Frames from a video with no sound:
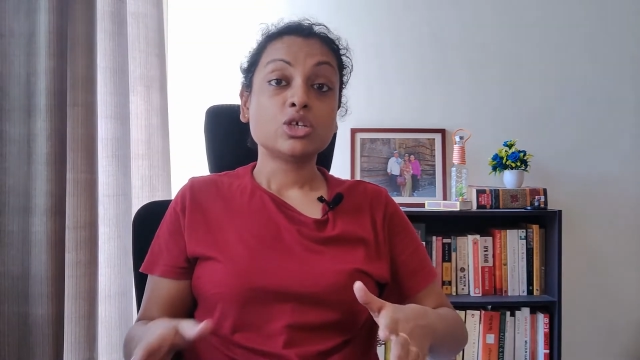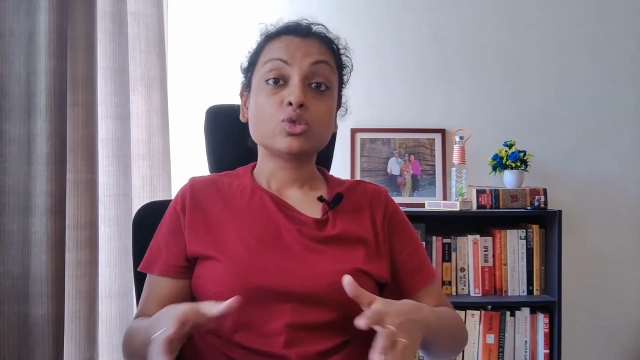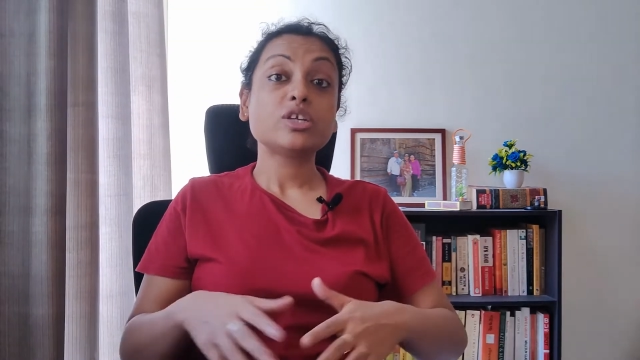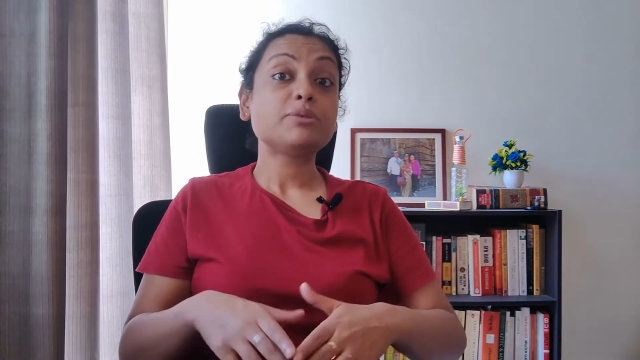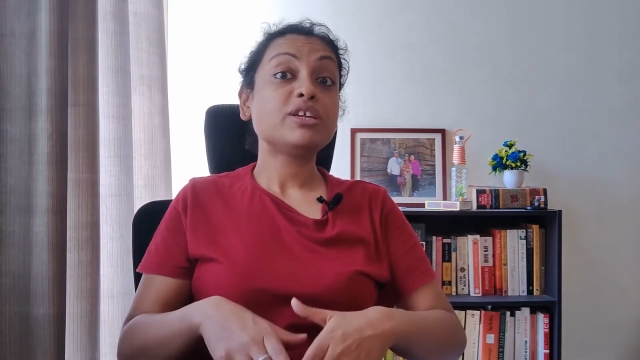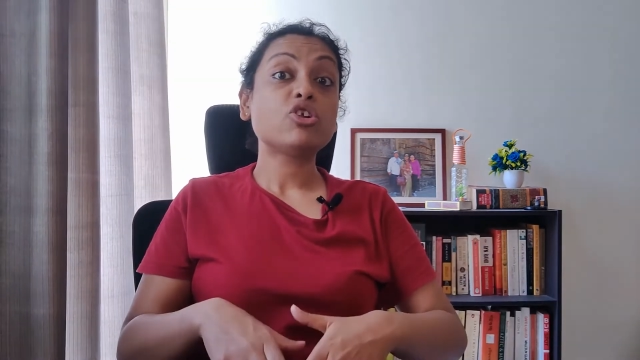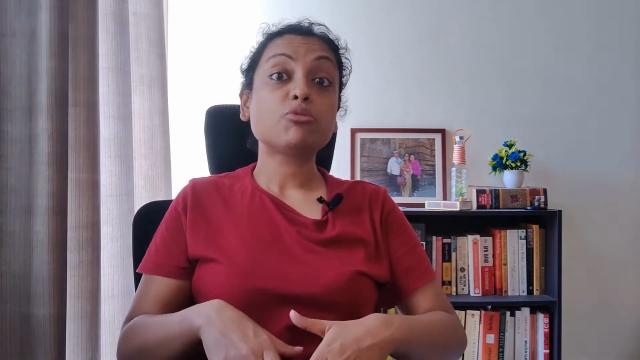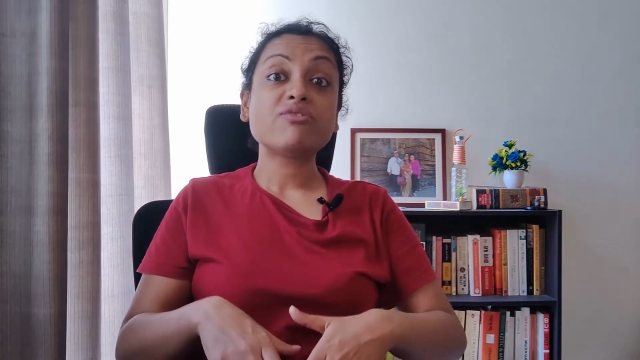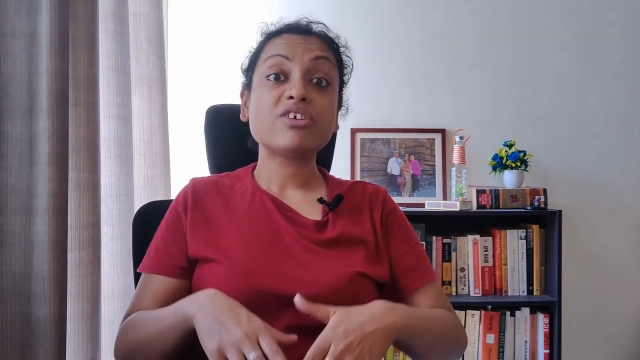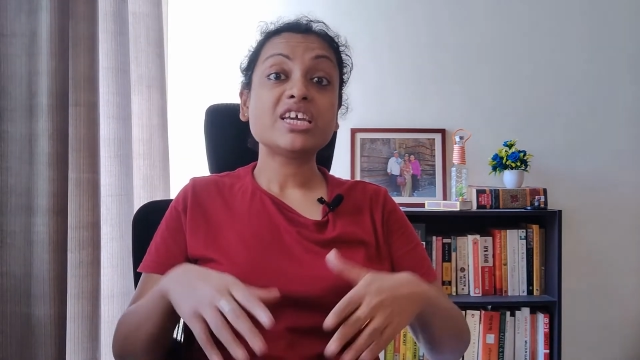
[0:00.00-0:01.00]
So it may not
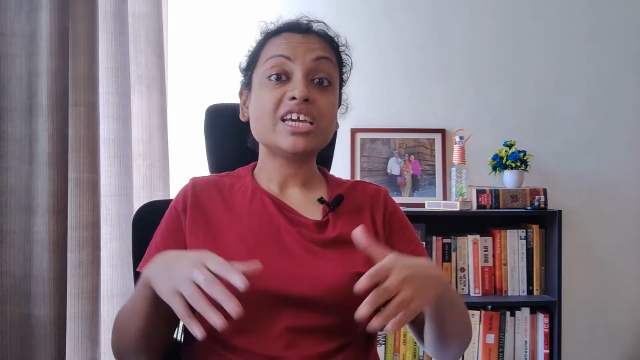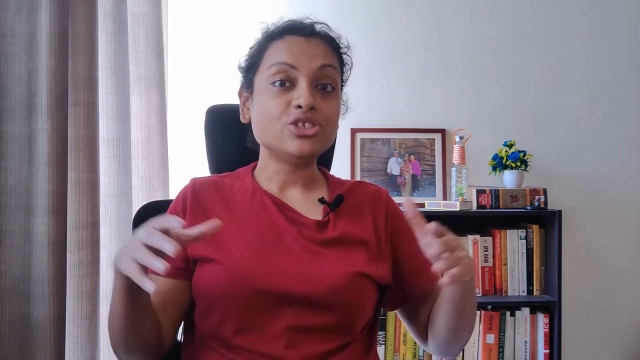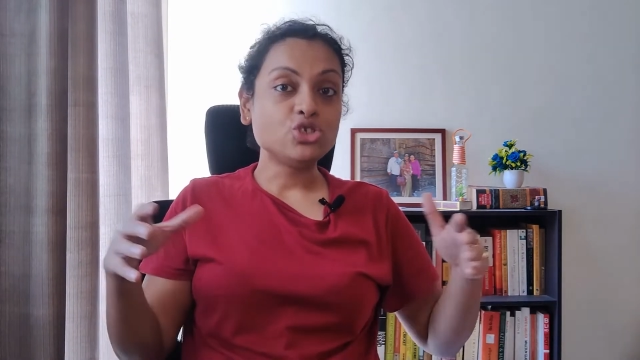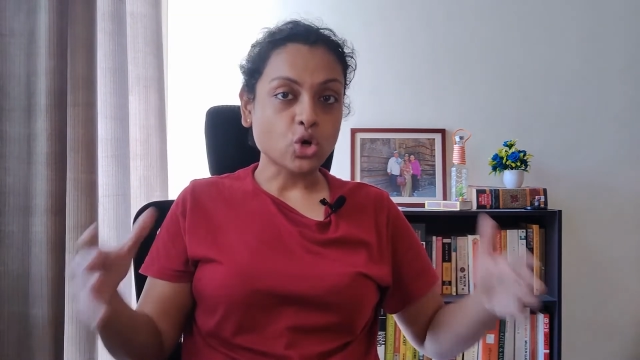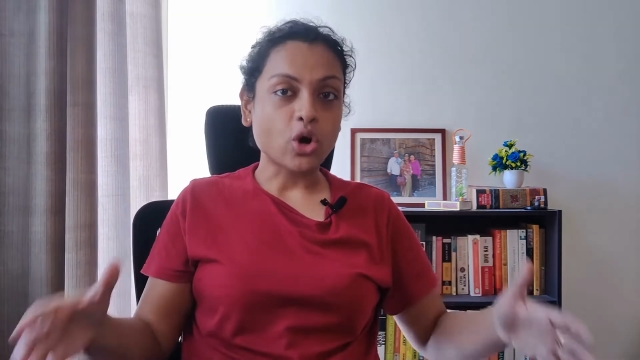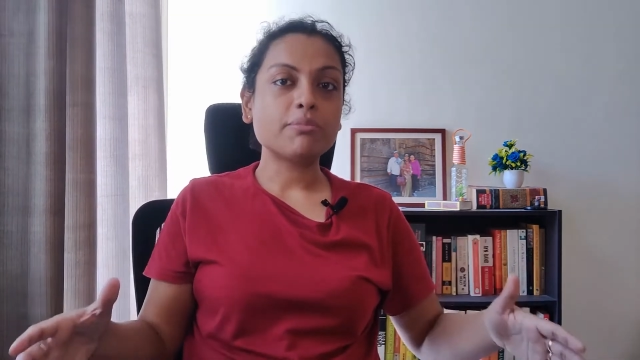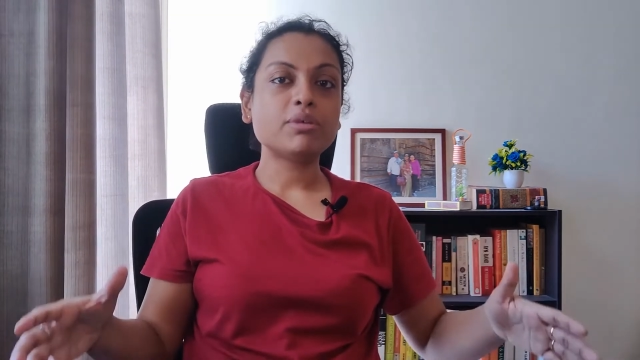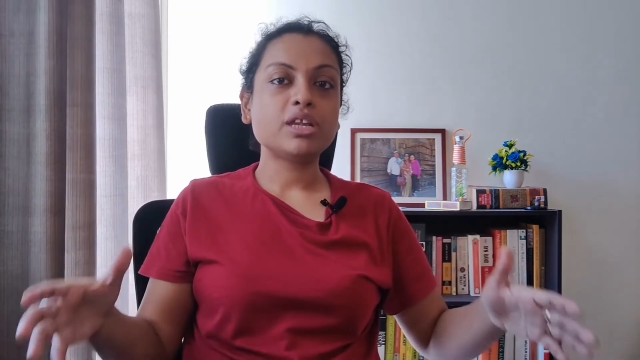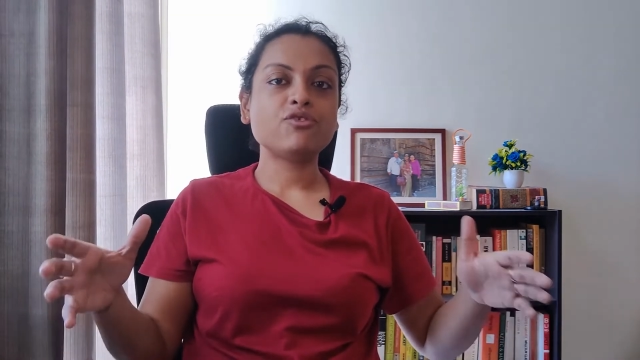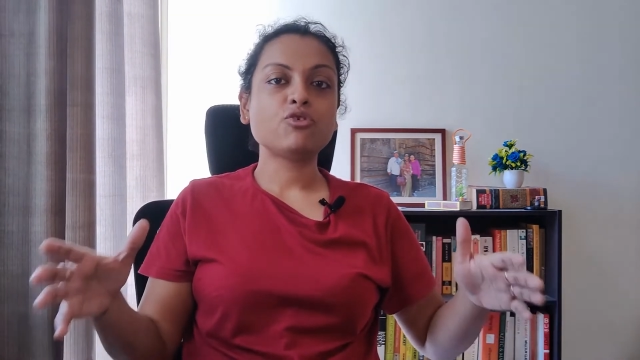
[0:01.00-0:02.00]
be very
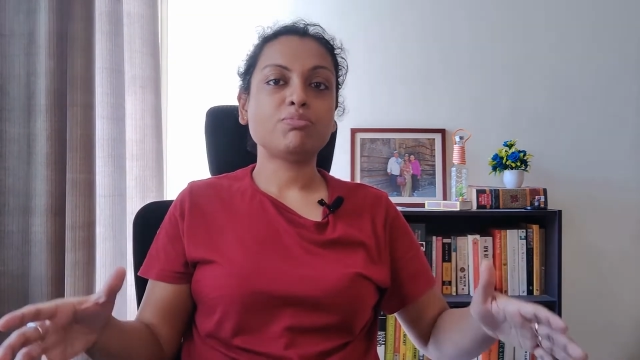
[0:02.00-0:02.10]
enjoyable if you